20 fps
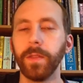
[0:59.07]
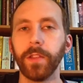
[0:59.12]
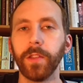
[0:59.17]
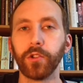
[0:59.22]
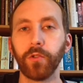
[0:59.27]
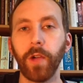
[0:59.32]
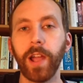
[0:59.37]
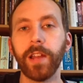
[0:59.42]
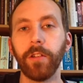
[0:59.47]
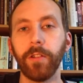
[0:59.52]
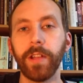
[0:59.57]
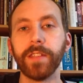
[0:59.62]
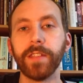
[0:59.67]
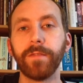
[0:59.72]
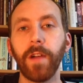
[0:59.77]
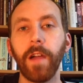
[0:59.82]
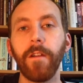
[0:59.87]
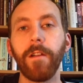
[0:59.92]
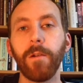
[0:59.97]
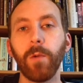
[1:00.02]
The trailer is
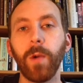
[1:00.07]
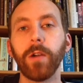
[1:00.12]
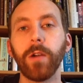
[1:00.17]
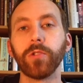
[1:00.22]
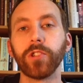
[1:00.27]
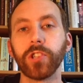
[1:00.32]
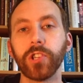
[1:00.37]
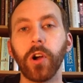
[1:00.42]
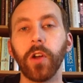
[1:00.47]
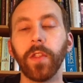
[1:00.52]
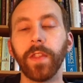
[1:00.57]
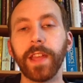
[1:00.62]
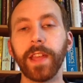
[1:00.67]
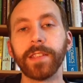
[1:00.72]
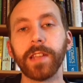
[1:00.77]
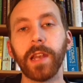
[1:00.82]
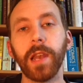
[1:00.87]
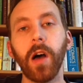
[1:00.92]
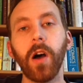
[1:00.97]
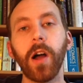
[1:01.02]
very well shot. There's
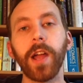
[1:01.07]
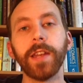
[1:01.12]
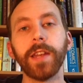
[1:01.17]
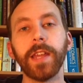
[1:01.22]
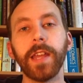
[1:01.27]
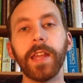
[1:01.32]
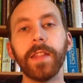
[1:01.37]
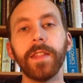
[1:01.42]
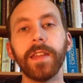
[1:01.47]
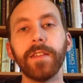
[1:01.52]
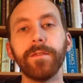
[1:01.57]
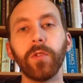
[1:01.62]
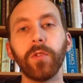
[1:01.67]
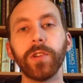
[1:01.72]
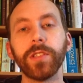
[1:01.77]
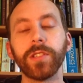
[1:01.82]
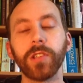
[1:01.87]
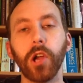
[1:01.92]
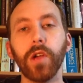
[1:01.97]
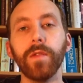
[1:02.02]
a line in the
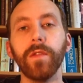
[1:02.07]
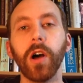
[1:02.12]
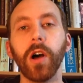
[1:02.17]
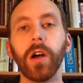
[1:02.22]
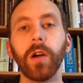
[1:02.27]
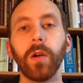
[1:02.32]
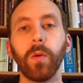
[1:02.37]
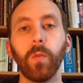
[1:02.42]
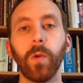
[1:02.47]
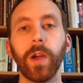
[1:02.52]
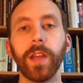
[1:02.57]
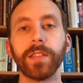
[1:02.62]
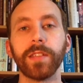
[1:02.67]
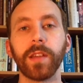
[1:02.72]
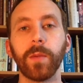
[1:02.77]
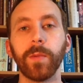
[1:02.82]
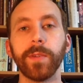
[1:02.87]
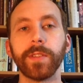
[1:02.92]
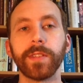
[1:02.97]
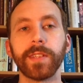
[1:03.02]
voiceover where
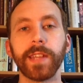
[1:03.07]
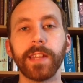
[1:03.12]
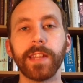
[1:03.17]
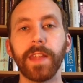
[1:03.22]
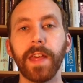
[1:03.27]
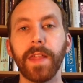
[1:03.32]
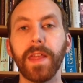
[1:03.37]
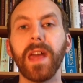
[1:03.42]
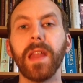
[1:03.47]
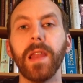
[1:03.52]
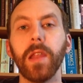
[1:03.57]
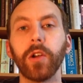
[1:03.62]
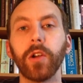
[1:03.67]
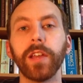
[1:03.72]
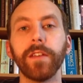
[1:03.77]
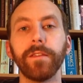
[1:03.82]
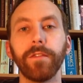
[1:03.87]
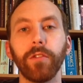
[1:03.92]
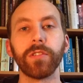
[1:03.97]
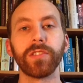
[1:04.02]
someone said that they're
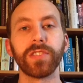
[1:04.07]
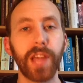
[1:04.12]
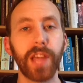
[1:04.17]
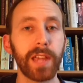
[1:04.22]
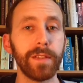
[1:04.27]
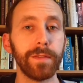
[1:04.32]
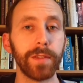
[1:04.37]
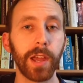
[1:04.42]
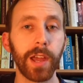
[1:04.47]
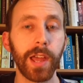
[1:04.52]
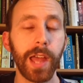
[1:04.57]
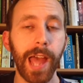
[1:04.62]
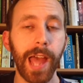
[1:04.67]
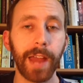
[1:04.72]
looking a saviour,